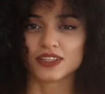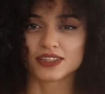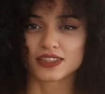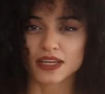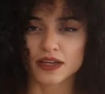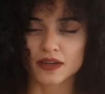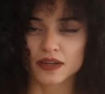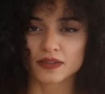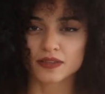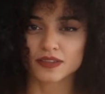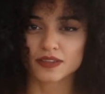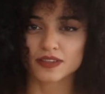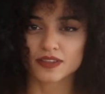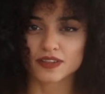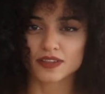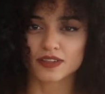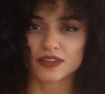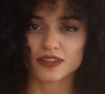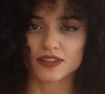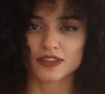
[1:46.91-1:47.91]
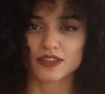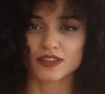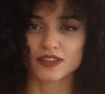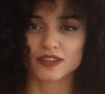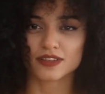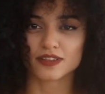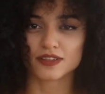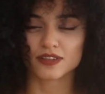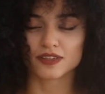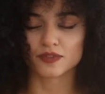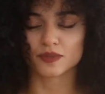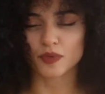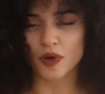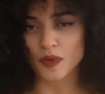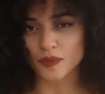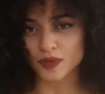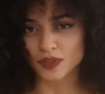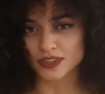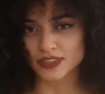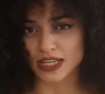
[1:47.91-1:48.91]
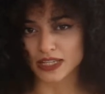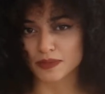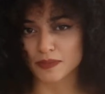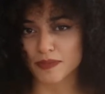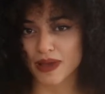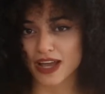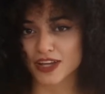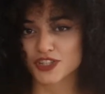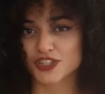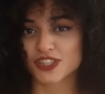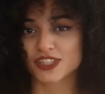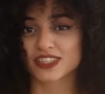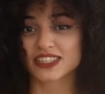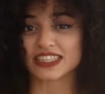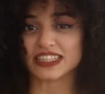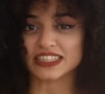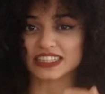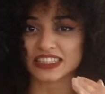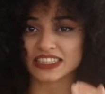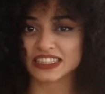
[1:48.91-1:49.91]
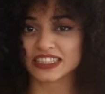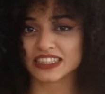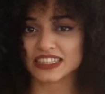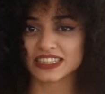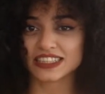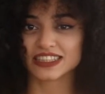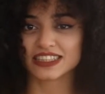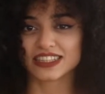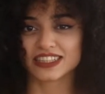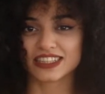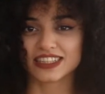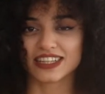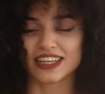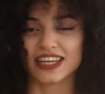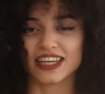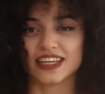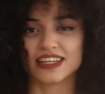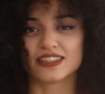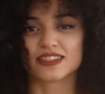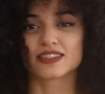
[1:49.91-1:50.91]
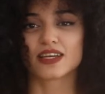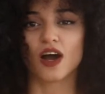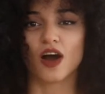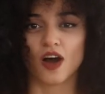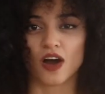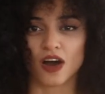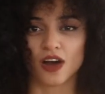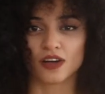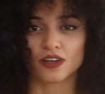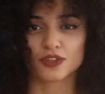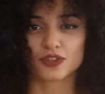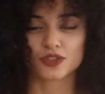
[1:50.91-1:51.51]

the vowel that matches is a.